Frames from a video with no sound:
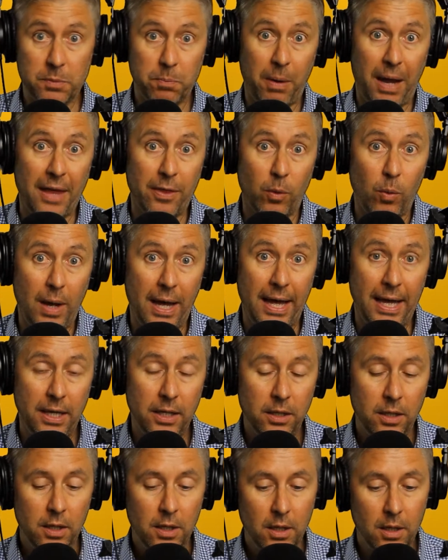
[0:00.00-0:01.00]
By the
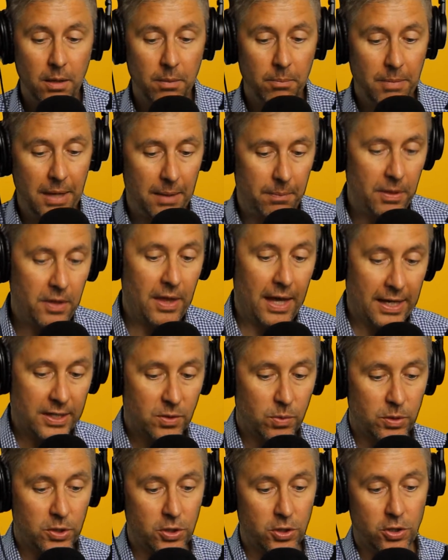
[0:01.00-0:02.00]
way, maybe
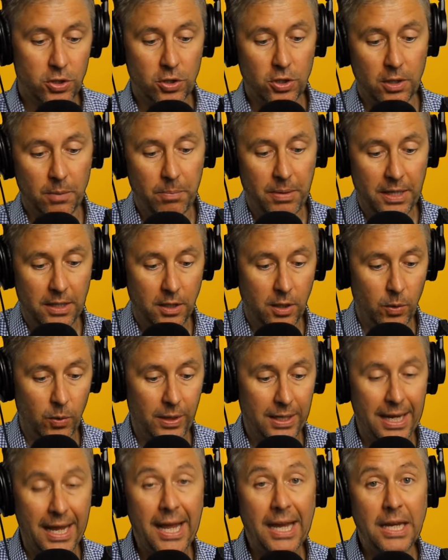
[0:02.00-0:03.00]
that's what you should have been
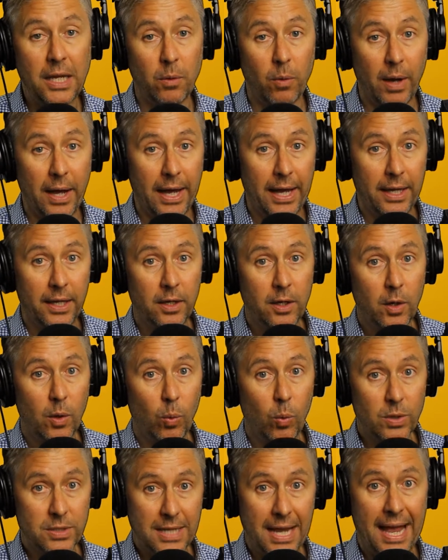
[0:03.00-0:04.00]
doing anyway,
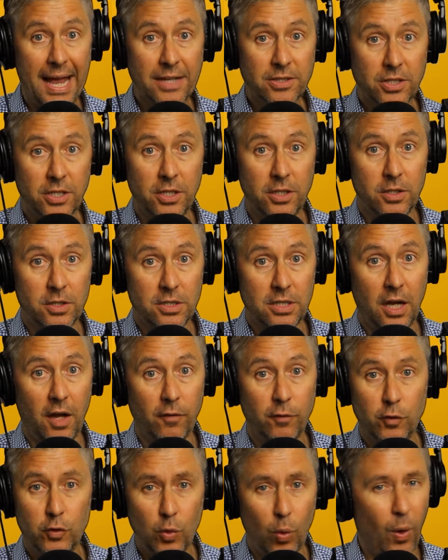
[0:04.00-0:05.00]
was asking
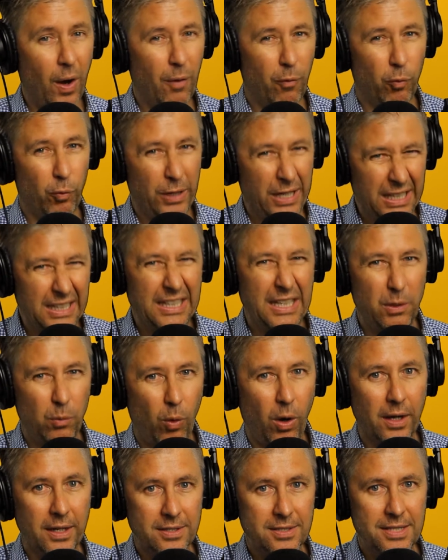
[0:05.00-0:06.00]
yourself, do I really
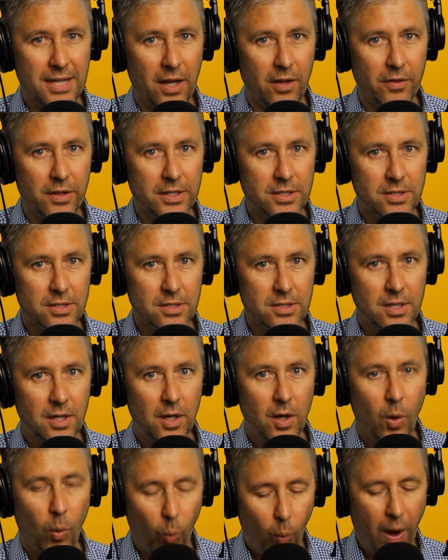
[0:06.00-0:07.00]
want to sell this?
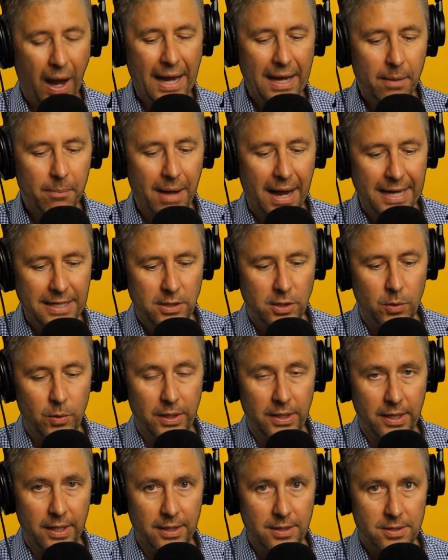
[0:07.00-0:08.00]
Why am I
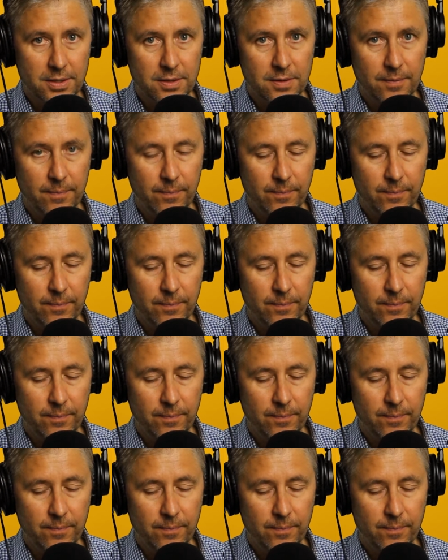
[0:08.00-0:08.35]
doing this?